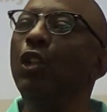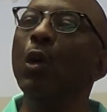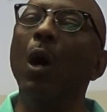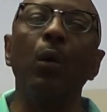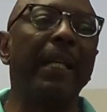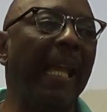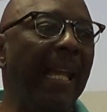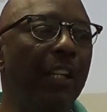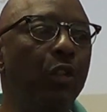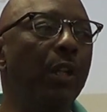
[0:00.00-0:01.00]
you're
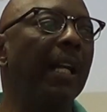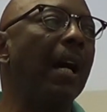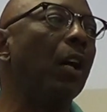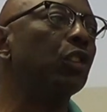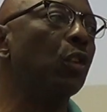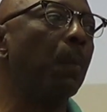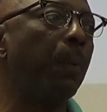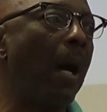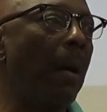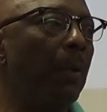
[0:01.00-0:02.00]
okay and you didn't cause no
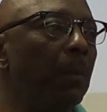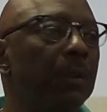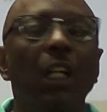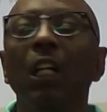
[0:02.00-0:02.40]
problems,